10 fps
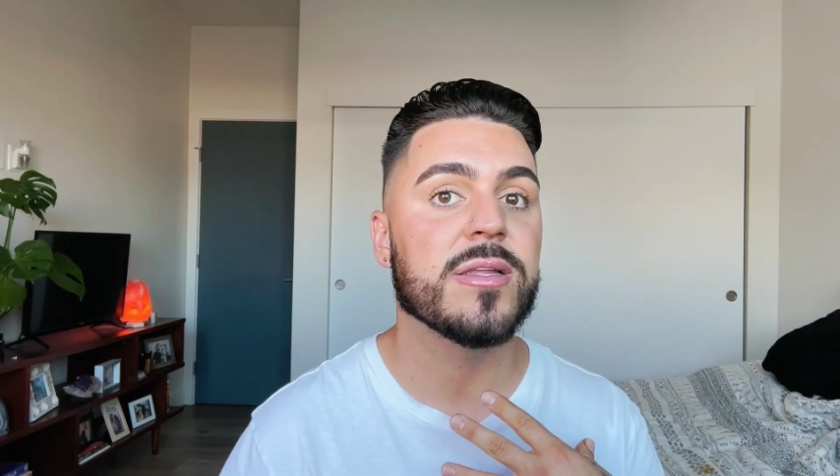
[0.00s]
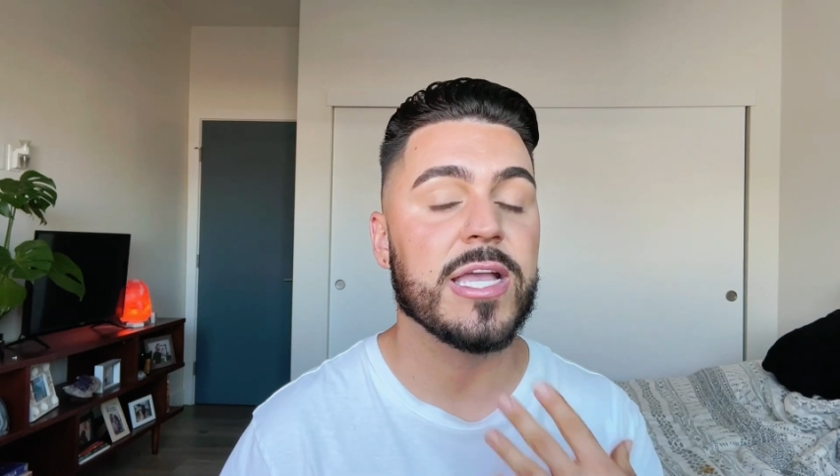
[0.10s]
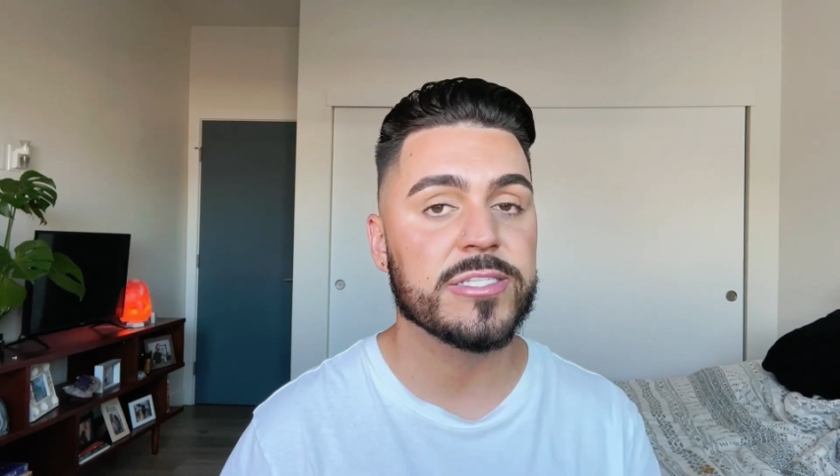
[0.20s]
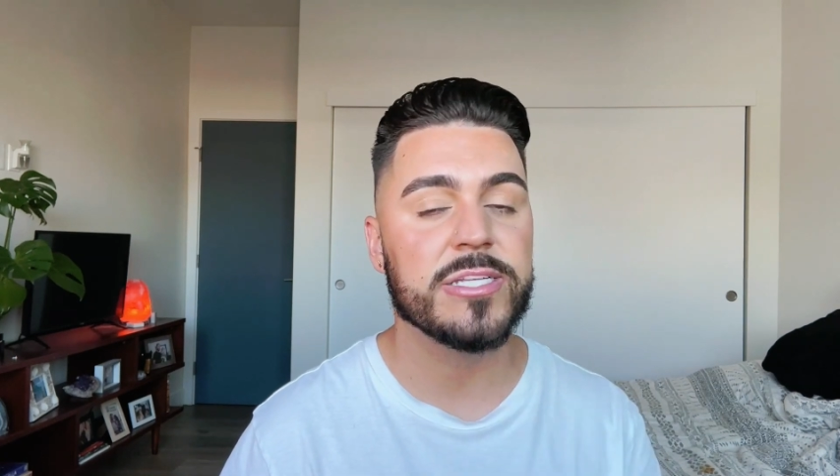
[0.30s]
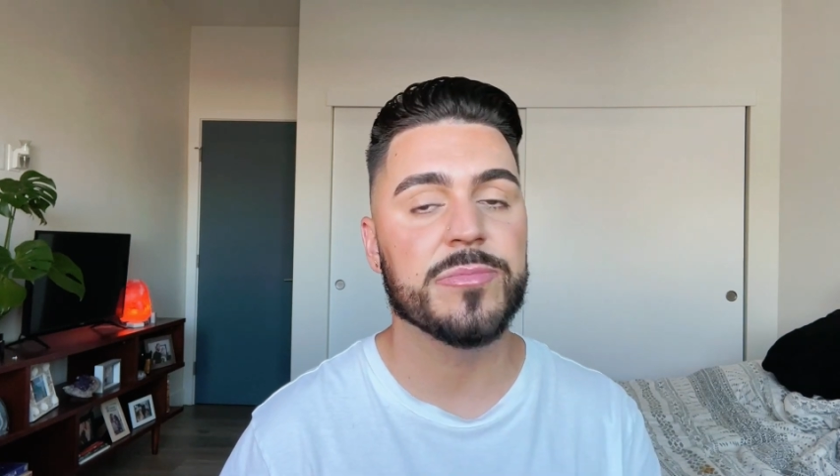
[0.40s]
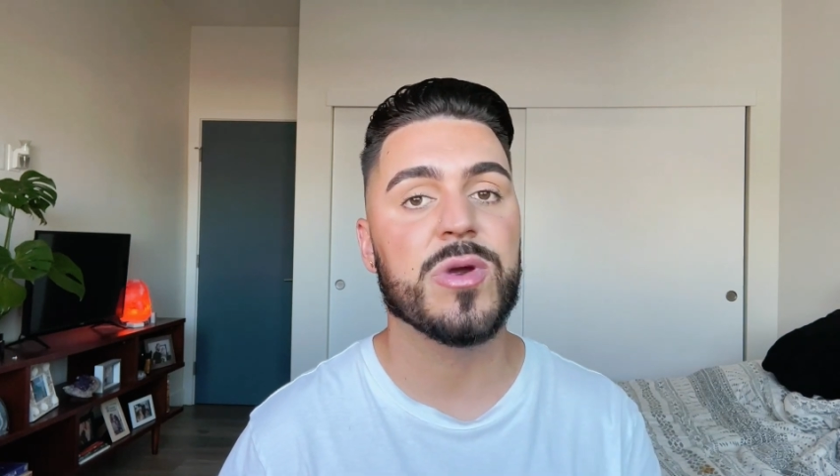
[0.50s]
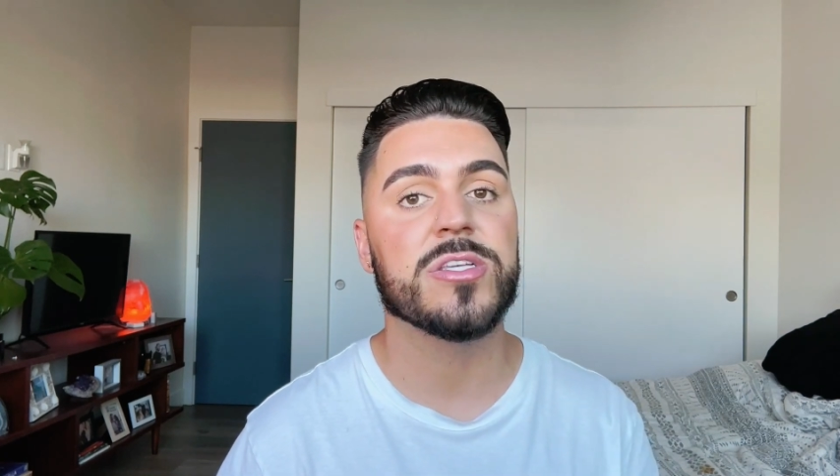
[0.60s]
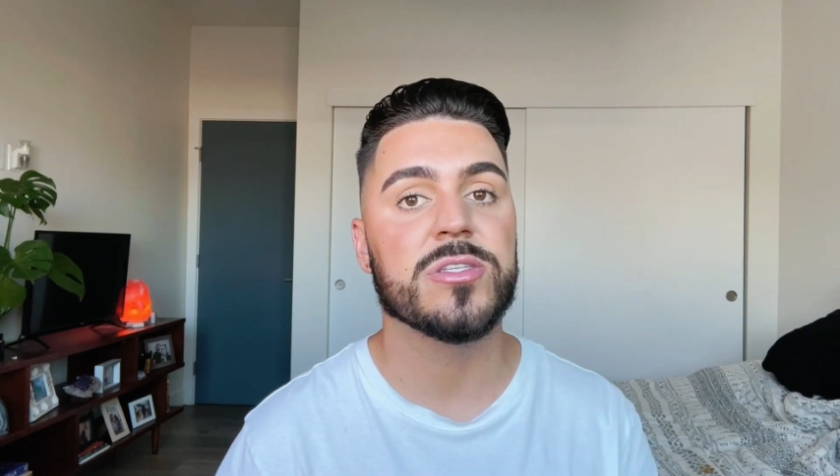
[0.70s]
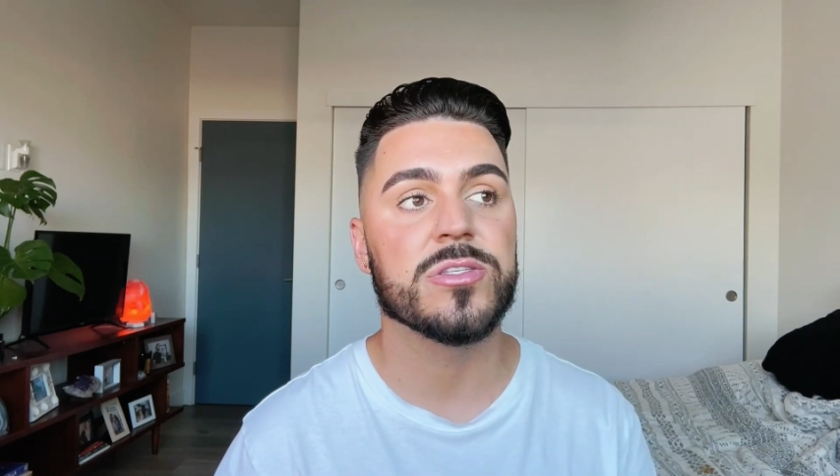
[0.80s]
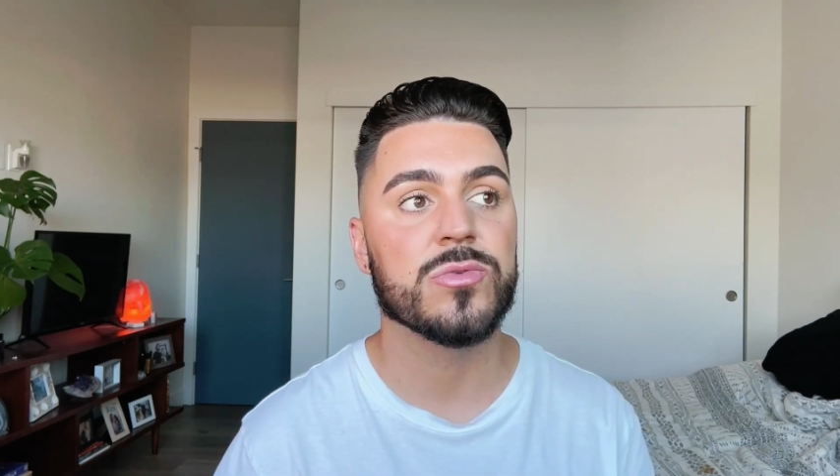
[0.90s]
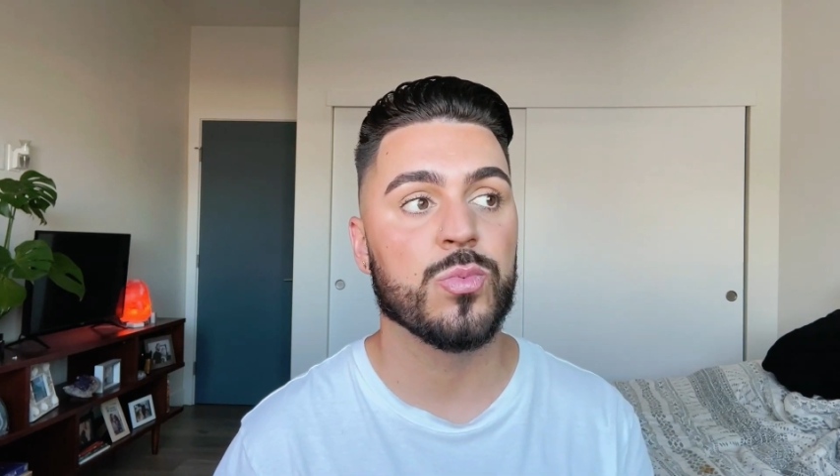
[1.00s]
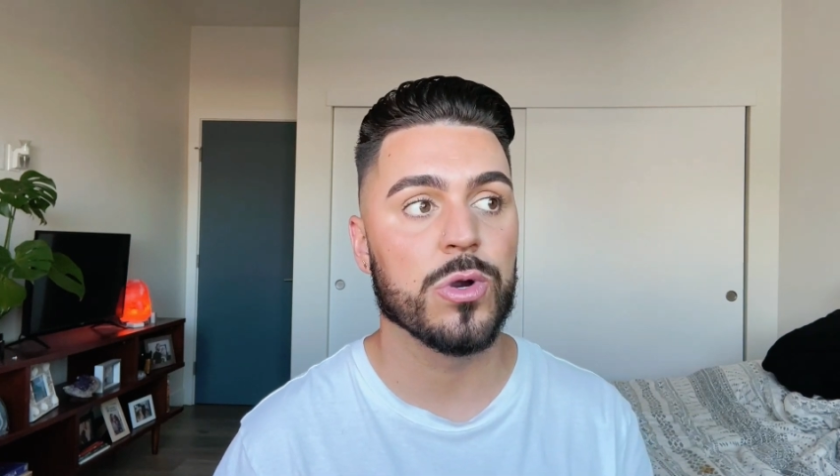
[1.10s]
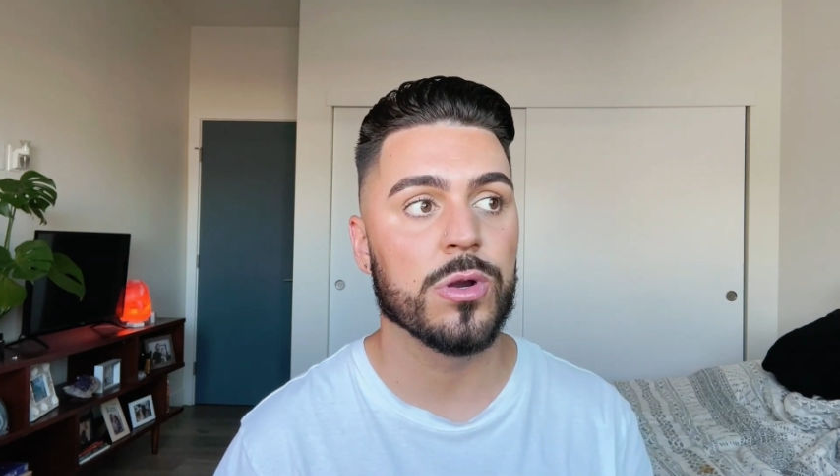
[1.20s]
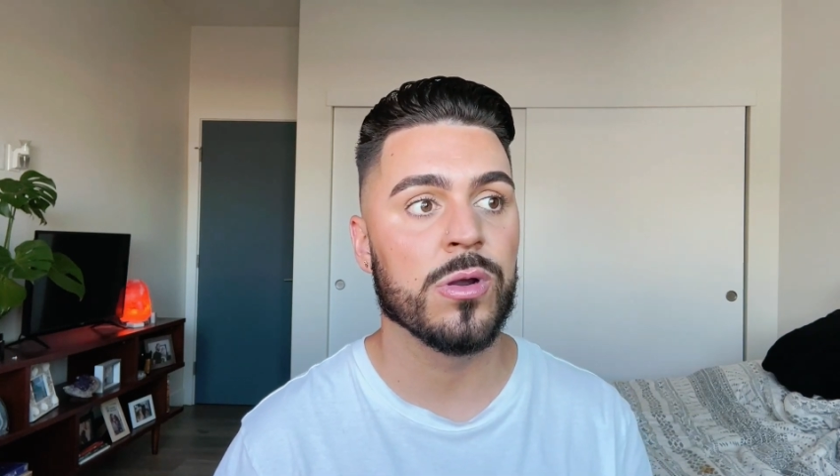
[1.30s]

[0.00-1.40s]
antidepressants were